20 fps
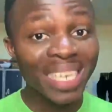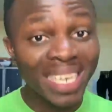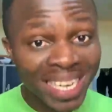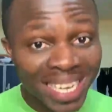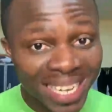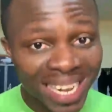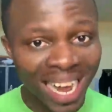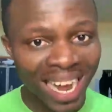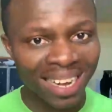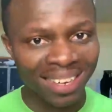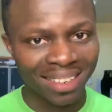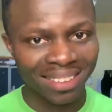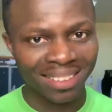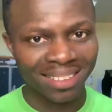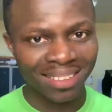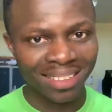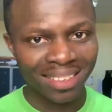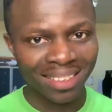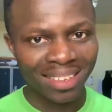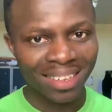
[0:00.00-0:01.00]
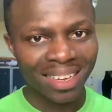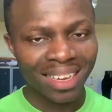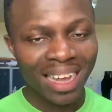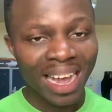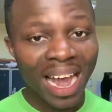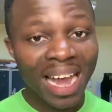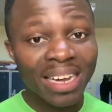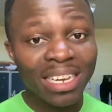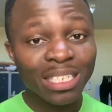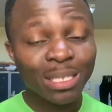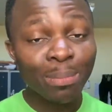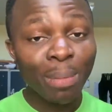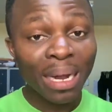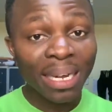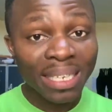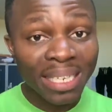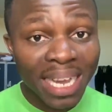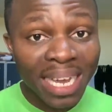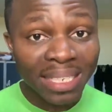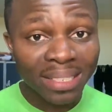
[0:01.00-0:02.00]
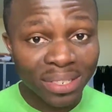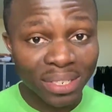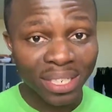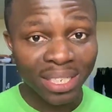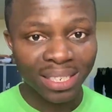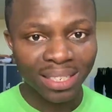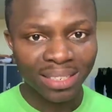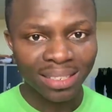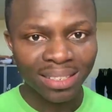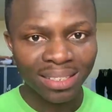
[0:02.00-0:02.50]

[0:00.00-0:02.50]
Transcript: legal and it's mandatory.